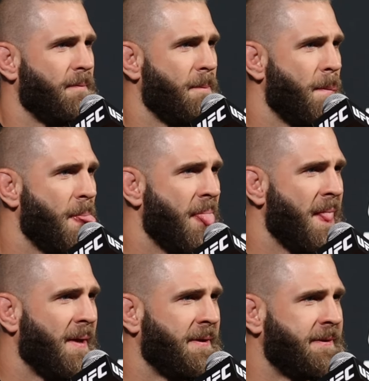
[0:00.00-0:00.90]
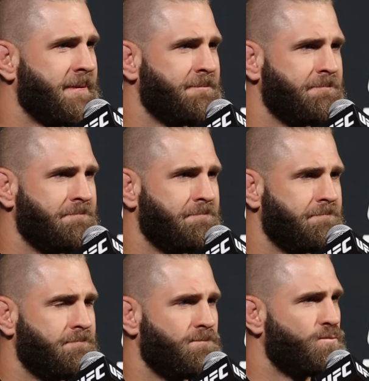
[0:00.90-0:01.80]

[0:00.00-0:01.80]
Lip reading: Nobody speaks.